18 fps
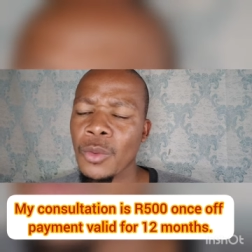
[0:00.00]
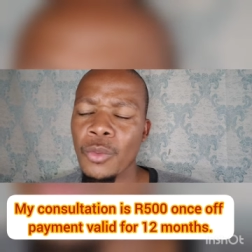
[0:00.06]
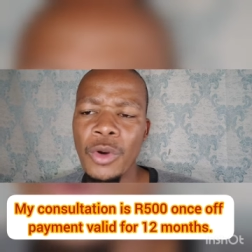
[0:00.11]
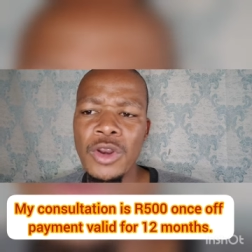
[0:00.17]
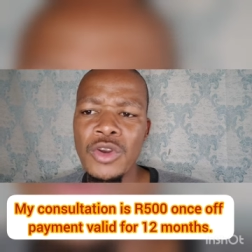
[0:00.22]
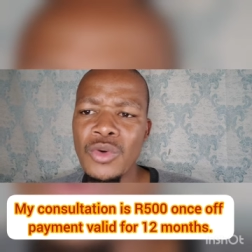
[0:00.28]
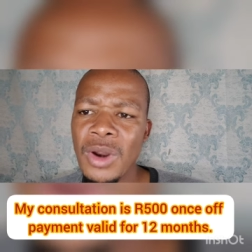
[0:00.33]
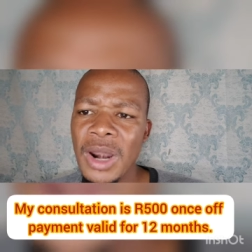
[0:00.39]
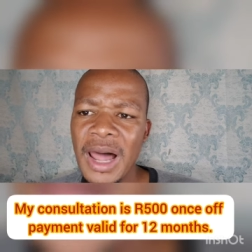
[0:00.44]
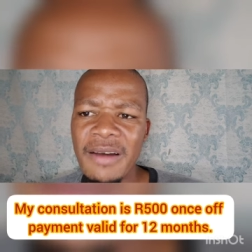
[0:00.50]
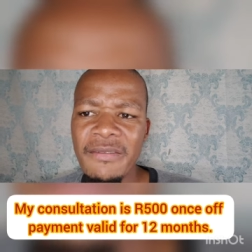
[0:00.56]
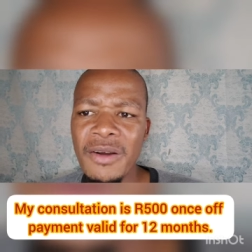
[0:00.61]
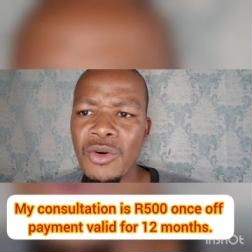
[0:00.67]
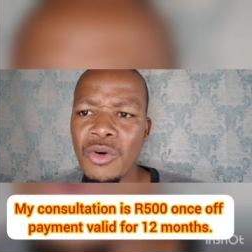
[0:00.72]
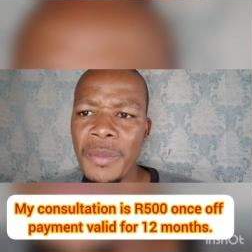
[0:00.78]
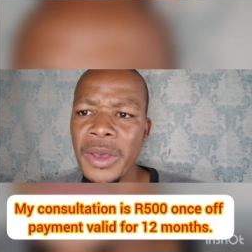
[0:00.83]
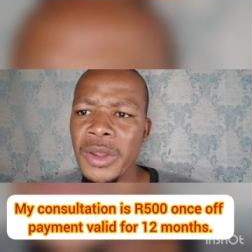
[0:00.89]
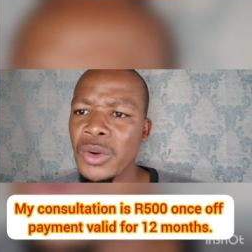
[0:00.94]
When you love
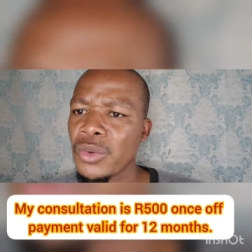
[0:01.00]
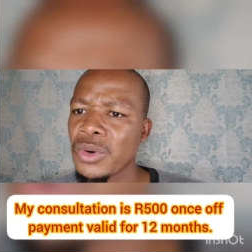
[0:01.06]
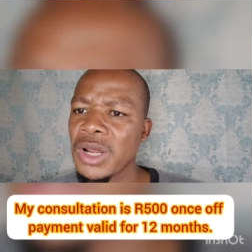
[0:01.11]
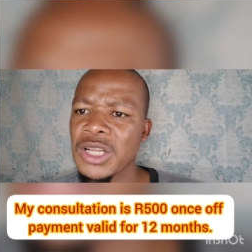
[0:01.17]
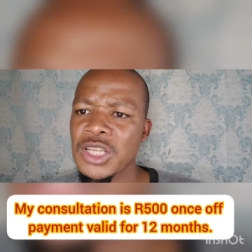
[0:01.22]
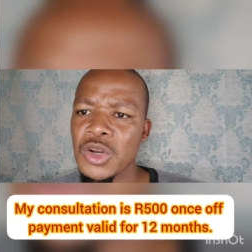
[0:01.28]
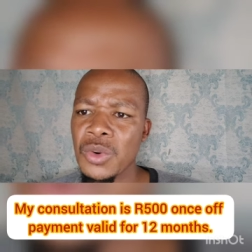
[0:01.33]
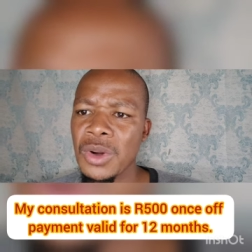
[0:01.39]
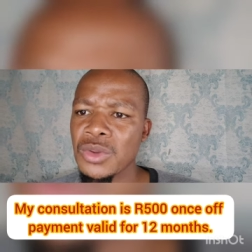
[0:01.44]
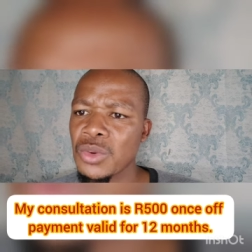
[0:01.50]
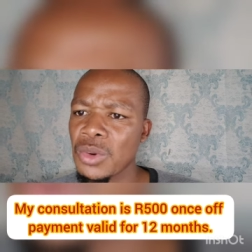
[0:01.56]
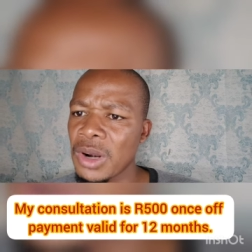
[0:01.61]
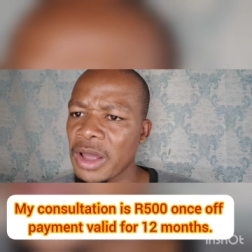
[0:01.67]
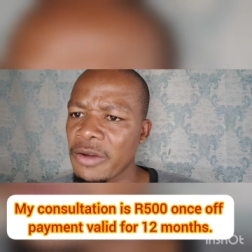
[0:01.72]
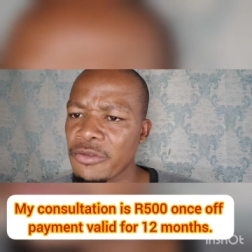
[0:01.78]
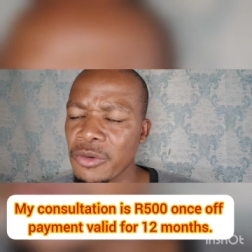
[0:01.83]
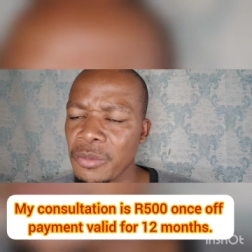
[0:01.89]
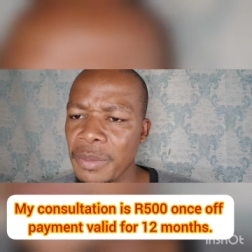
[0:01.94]
a woman who doesn't want to
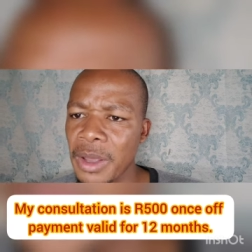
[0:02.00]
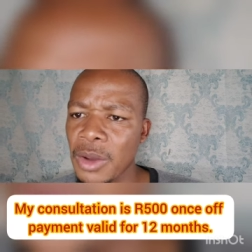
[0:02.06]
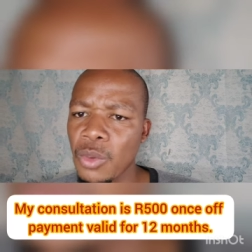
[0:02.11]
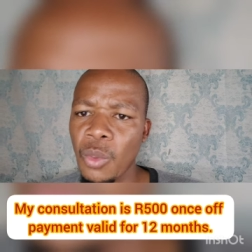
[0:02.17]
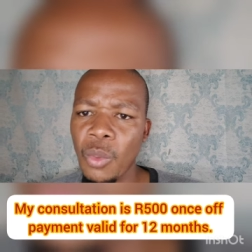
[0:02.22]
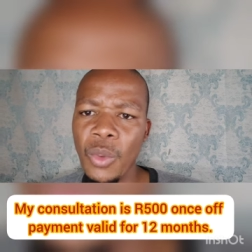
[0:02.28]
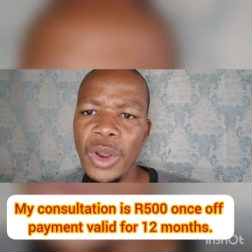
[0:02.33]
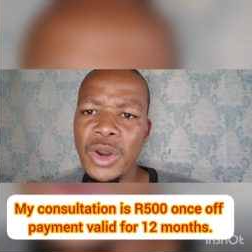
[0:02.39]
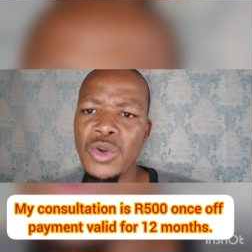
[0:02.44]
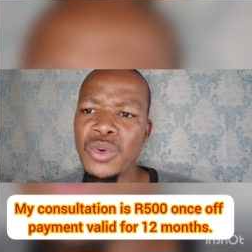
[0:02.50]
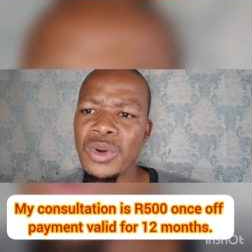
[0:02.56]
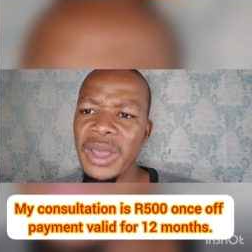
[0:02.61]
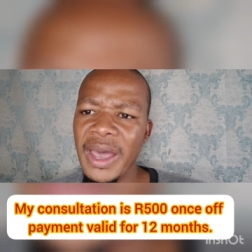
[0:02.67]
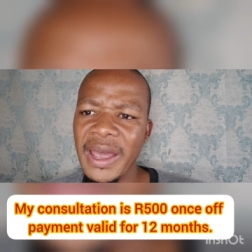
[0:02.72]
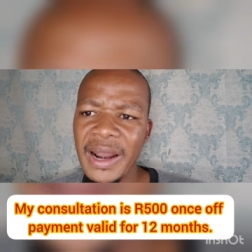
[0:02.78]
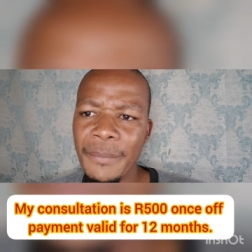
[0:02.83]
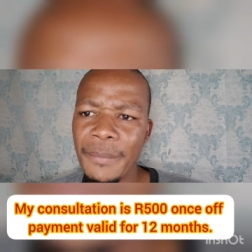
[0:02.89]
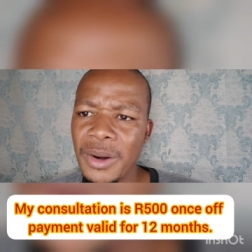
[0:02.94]
love you back. When you
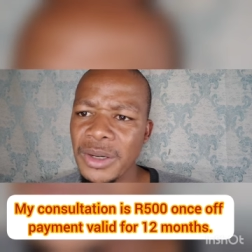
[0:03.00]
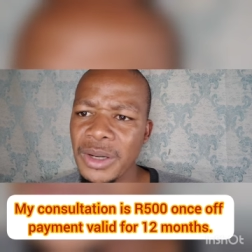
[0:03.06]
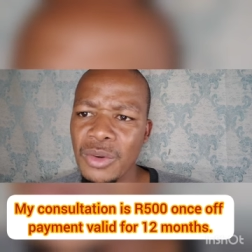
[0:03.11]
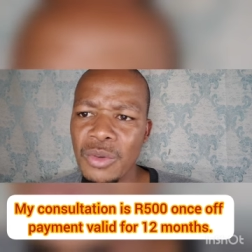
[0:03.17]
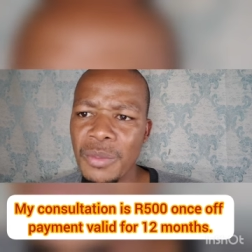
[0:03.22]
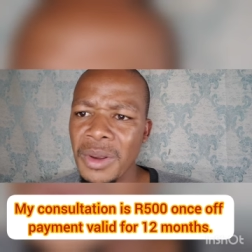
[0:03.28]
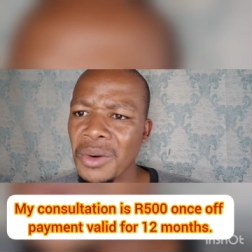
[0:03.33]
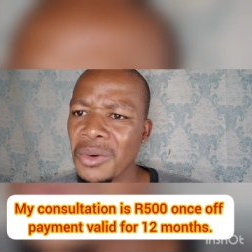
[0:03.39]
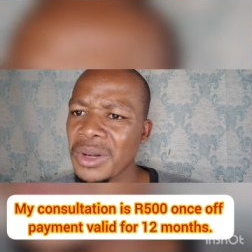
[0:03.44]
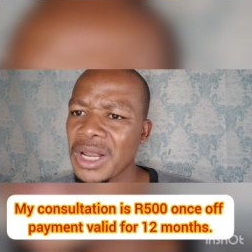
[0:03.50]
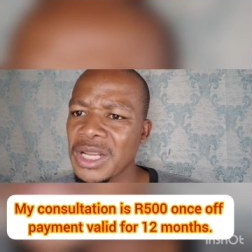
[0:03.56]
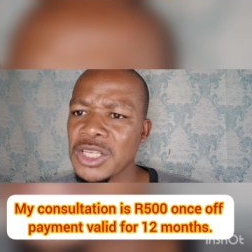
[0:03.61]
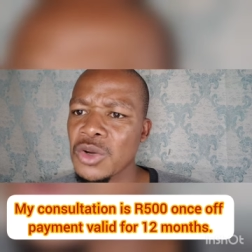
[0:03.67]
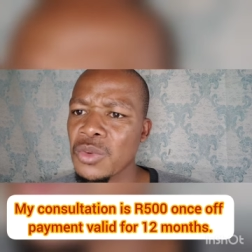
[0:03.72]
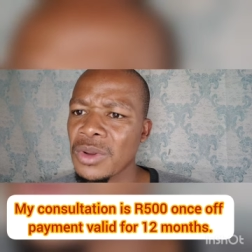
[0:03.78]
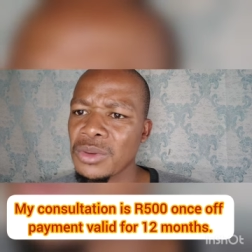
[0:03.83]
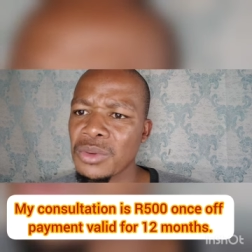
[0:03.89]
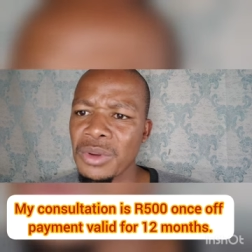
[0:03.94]
care about a woman who
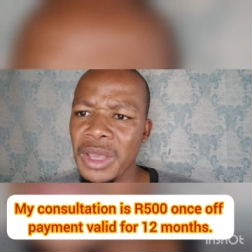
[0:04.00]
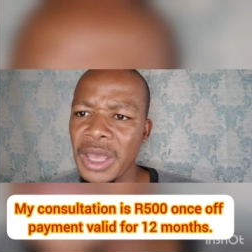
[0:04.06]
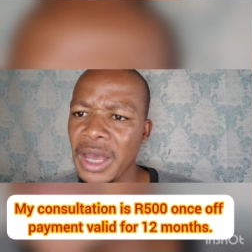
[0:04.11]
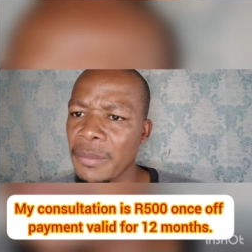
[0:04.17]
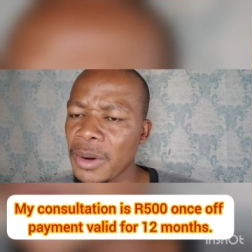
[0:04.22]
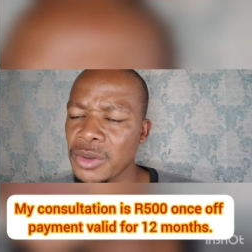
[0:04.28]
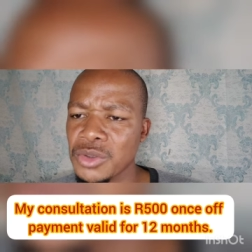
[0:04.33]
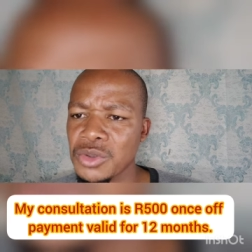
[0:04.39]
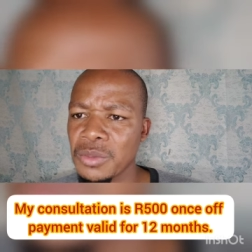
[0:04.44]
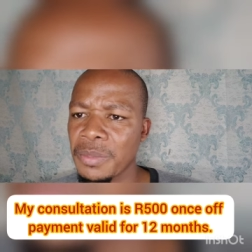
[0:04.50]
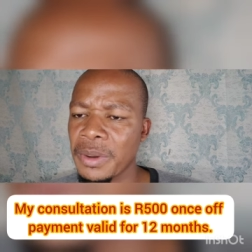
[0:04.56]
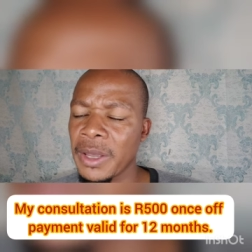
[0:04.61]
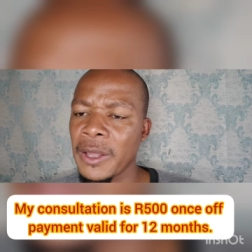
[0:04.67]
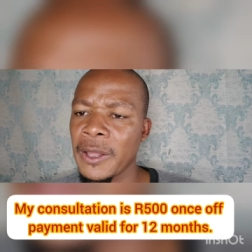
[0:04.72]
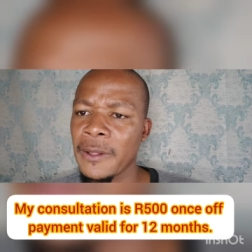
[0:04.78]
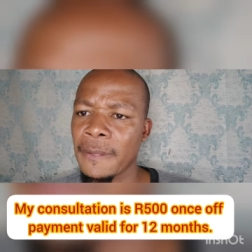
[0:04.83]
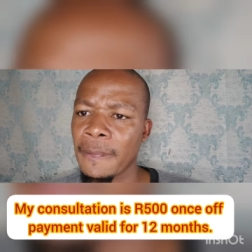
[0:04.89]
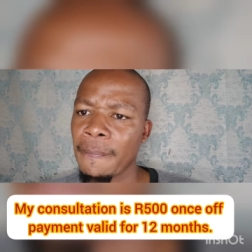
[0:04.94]
doesn't want to care about you
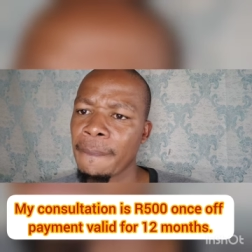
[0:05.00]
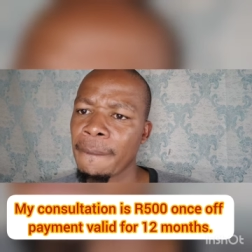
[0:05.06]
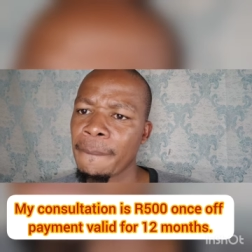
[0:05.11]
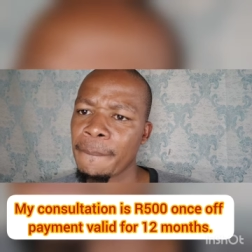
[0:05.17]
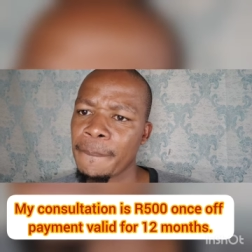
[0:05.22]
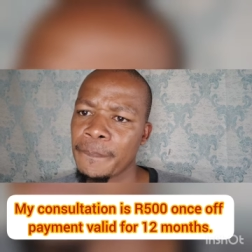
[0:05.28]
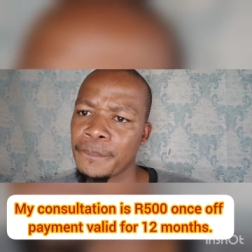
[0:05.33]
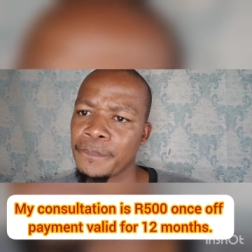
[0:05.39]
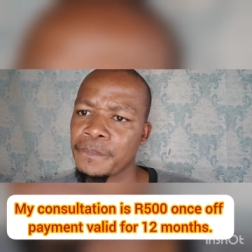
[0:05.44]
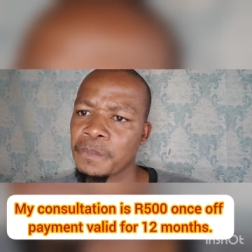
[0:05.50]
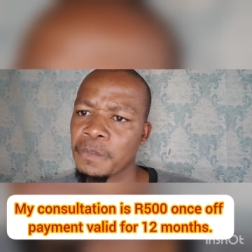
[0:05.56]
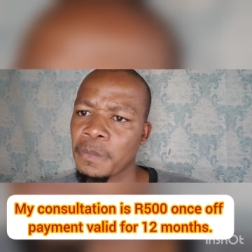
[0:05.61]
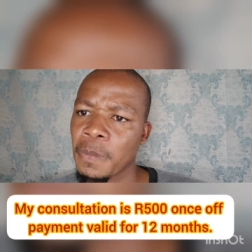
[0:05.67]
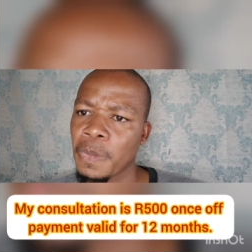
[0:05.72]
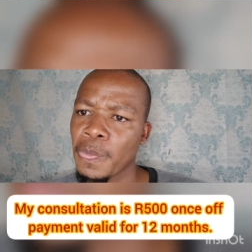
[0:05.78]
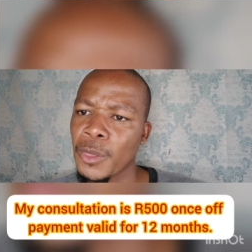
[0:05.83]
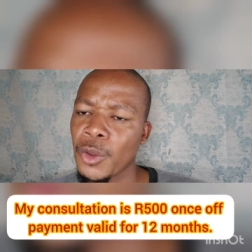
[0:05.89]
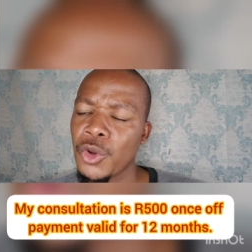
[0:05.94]
back.
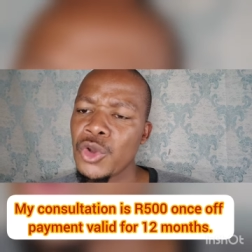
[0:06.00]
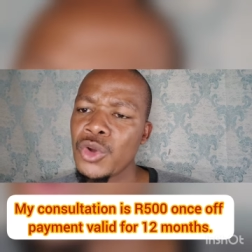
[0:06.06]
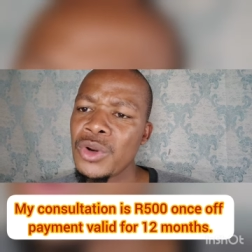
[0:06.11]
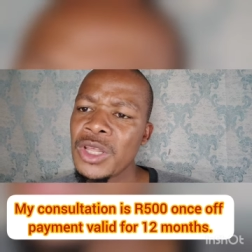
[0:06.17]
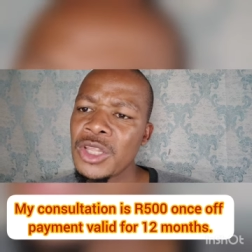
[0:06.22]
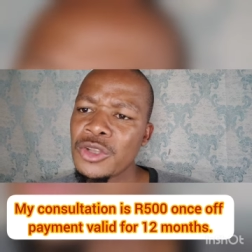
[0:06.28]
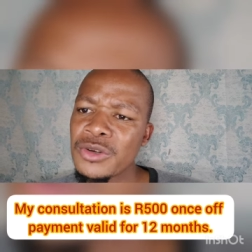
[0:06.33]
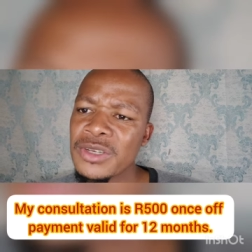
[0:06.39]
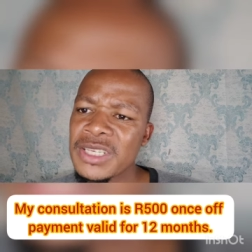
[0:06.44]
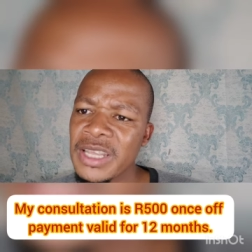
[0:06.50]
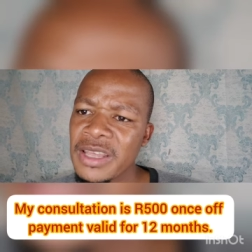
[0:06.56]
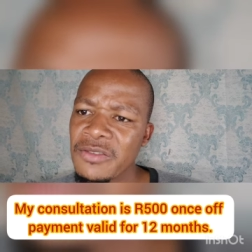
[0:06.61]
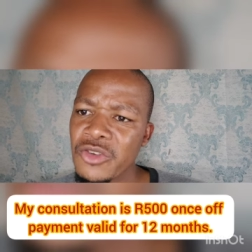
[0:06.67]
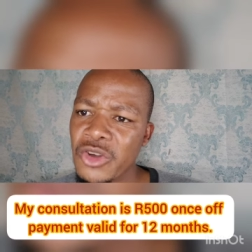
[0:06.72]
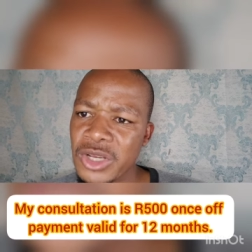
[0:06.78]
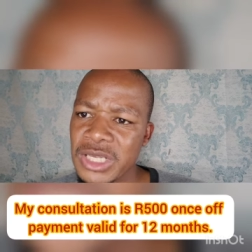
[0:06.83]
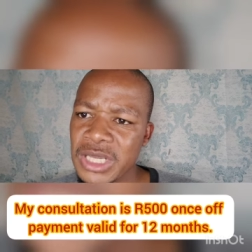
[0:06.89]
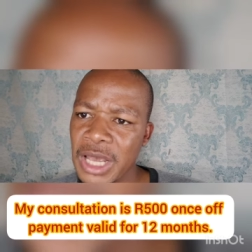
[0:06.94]
You need to
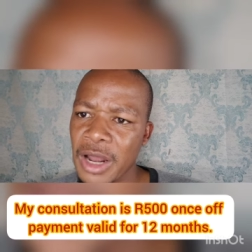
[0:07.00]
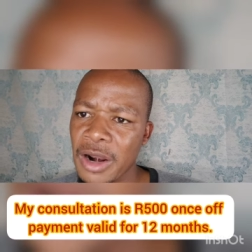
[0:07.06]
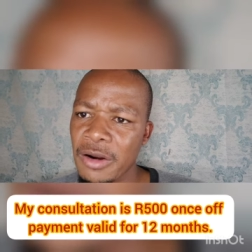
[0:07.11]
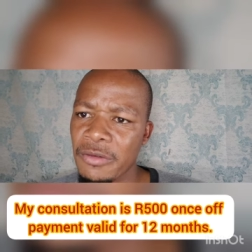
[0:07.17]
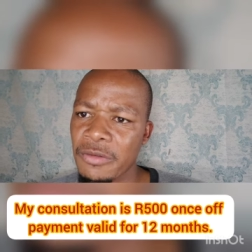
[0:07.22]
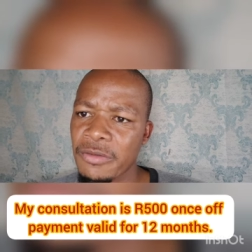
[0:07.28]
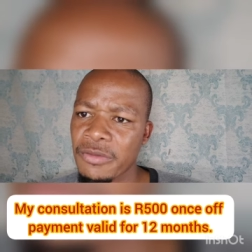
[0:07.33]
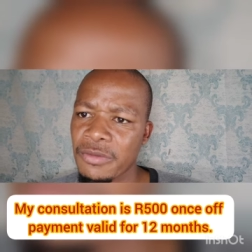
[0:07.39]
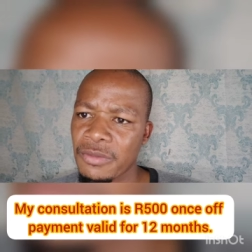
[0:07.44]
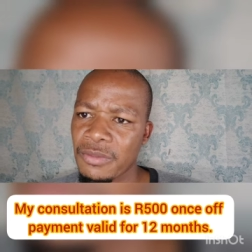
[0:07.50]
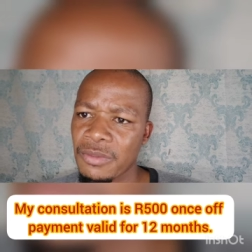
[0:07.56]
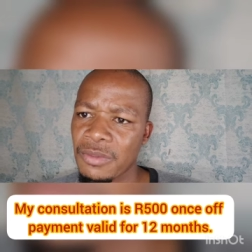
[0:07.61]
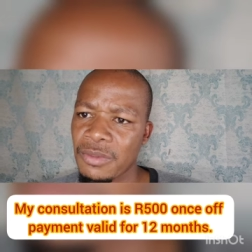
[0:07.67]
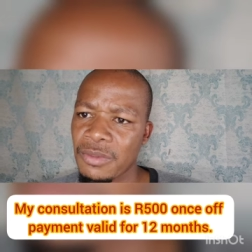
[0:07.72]
save yourself